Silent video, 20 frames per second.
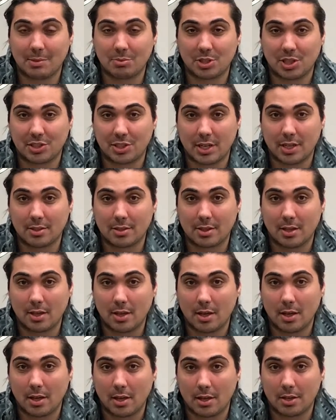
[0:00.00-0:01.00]
suggests,
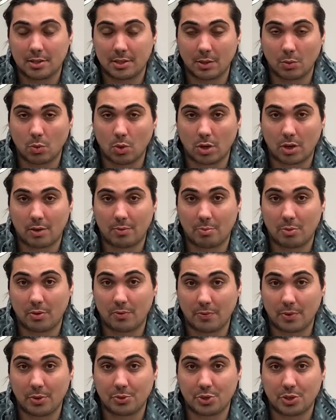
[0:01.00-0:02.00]
is the waterproof
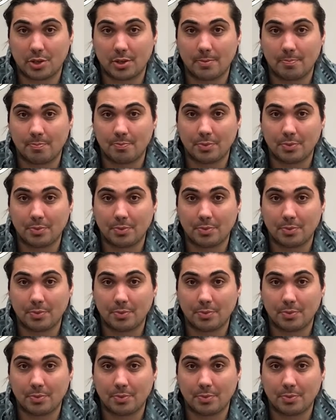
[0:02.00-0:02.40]
feature.